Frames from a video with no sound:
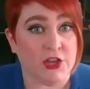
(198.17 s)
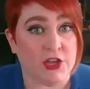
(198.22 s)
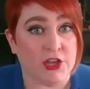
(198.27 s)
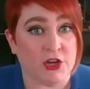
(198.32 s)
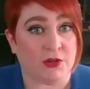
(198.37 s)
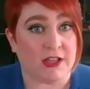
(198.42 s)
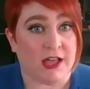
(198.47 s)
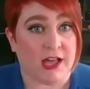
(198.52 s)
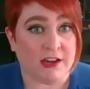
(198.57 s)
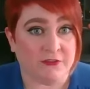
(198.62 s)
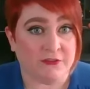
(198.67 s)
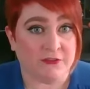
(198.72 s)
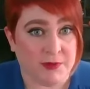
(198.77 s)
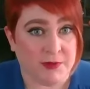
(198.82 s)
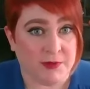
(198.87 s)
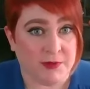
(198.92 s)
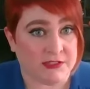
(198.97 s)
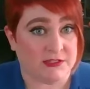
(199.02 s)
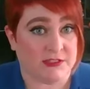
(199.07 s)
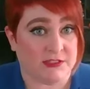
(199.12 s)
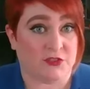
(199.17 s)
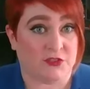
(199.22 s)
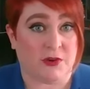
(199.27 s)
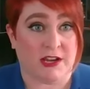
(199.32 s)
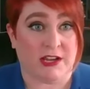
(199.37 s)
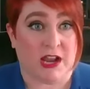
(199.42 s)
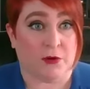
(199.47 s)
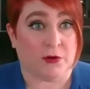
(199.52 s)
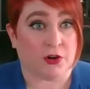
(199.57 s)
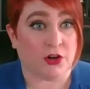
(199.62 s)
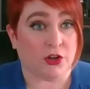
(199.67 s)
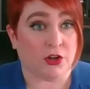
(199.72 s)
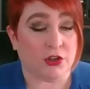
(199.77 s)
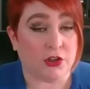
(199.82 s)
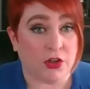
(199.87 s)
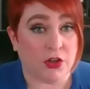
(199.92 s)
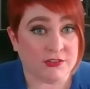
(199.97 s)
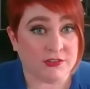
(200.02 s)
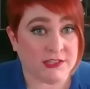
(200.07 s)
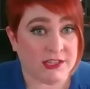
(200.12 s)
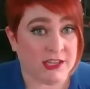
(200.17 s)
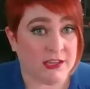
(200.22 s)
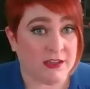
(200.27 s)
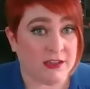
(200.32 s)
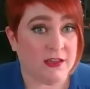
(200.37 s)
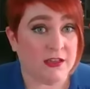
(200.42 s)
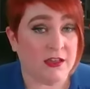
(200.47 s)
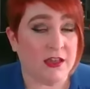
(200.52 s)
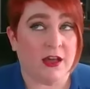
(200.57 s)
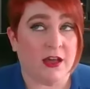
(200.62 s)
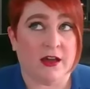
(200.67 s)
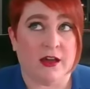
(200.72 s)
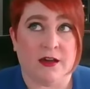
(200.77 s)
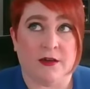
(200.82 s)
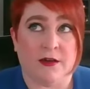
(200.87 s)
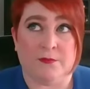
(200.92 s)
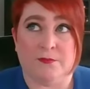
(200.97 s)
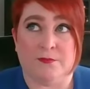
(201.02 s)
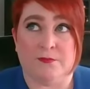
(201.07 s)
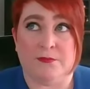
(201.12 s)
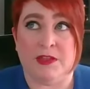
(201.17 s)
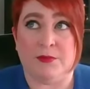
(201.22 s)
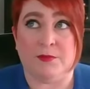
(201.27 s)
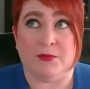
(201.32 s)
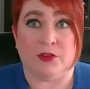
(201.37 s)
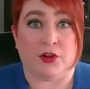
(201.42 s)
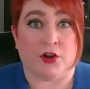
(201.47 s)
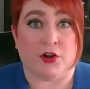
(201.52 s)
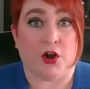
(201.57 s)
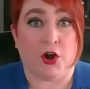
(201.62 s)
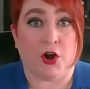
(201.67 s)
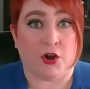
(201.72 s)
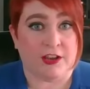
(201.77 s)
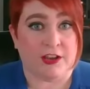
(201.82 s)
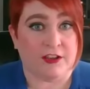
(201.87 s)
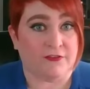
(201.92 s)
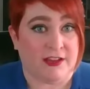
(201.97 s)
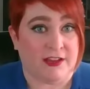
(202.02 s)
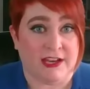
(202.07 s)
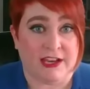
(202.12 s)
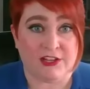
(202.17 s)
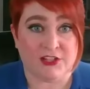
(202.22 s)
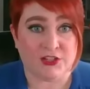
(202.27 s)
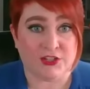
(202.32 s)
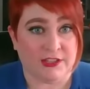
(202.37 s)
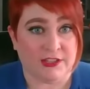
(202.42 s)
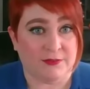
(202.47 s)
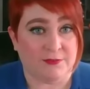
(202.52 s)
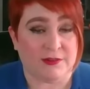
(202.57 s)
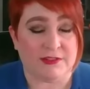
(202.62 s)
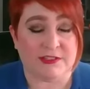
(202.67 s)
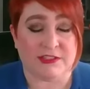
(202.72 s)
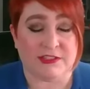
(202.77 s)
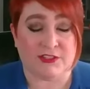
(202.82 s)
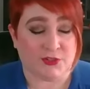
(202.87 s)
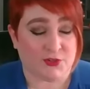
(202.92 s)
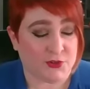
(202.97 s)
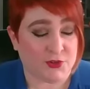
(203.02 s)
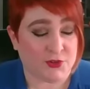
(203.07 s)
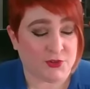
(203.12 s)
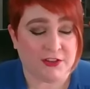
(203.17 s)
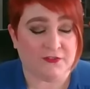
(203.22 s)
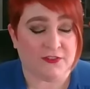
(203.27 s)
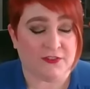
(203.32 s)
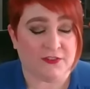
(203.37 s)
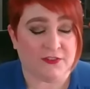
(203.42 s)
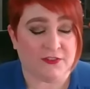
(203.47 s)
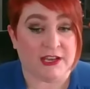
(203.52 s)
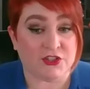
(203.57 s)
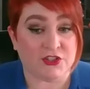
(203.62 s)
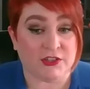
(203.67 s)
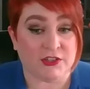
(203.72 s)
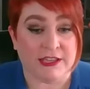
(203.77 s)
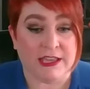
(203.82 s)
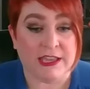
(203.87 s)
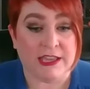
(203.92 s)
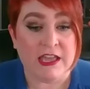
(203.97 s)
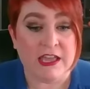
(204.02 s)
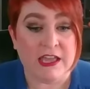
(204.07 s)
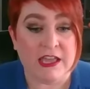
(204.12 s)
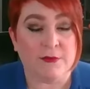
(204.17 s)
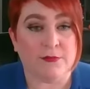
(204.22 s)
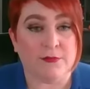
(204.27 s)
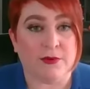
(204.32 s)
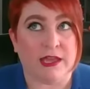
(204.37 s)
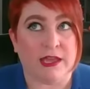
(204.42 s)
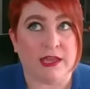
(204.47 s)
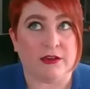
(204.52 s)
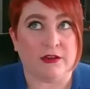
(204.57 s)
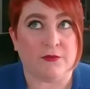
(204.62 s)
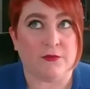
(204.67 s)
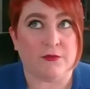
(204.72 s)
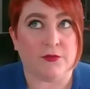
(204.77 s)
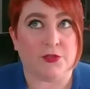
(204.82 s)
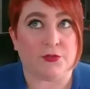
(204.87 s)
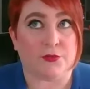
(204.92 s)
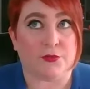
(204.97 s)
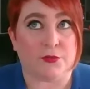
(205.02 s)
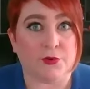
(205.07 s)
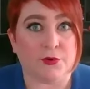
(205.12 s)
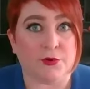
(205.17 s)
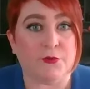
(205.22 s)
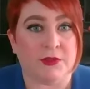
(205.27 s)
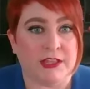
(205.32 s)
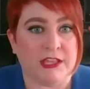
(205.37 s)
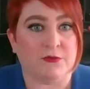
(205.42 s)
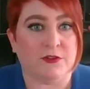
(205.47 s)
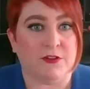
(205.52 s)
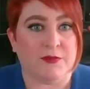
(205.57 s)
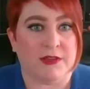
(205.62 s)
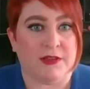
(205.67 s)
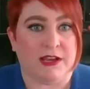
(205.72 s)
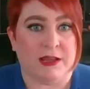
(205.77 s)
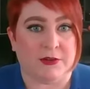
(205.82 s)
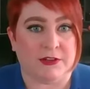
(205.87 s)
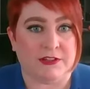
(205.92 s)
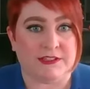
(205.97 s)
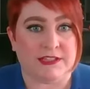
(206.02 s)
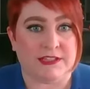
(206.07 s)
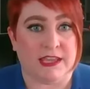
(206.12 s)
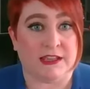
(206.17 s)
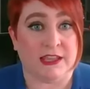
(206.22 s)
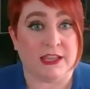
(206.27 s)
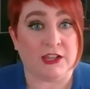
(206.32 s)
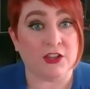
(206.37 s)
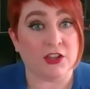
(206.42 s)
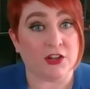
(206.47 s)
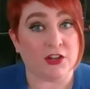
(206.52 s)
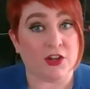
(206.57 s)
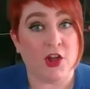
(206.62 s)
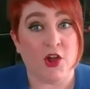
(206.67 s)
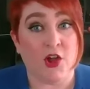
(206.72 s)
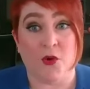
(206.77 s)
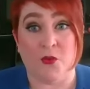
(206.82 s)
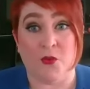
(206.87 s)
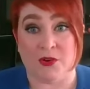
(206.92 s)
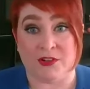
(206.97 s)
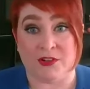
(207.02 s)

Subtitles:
You know, a lot of businesses right now are closing, people are hurting financially, businesses are hurting financially, but through Blink, we've been able to say, like, look,